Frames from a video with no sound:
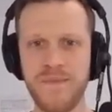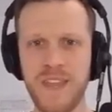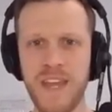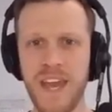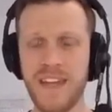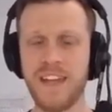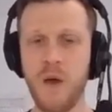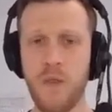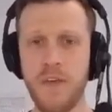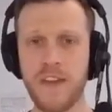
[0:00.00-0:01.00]
And now
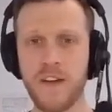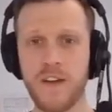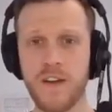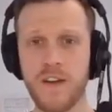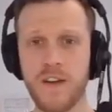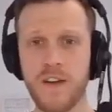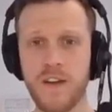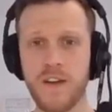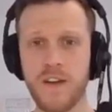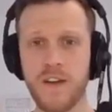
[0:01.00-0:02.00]
think of if you
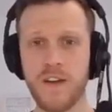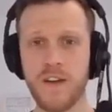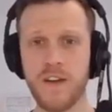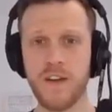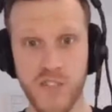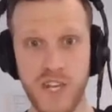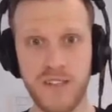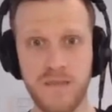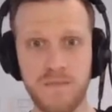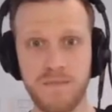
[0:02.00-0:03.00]
have a bigger
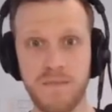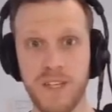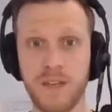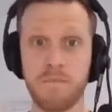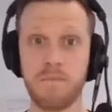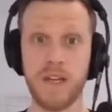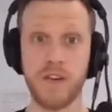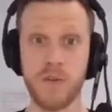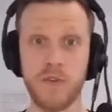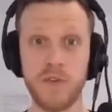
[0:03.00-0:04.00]
project, like a bigger
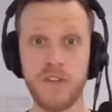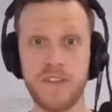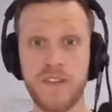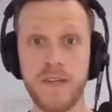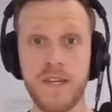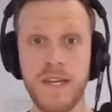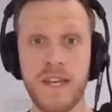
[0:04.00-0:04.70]
community,